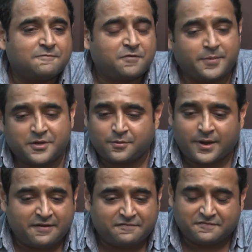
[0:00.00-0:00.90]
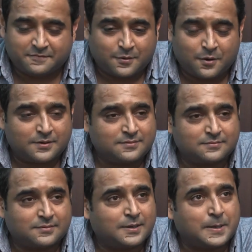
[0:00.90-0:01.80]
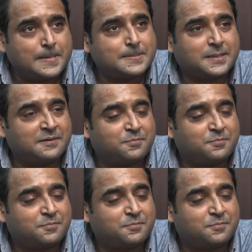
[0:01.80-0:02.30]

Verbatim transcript: for me to have got uh,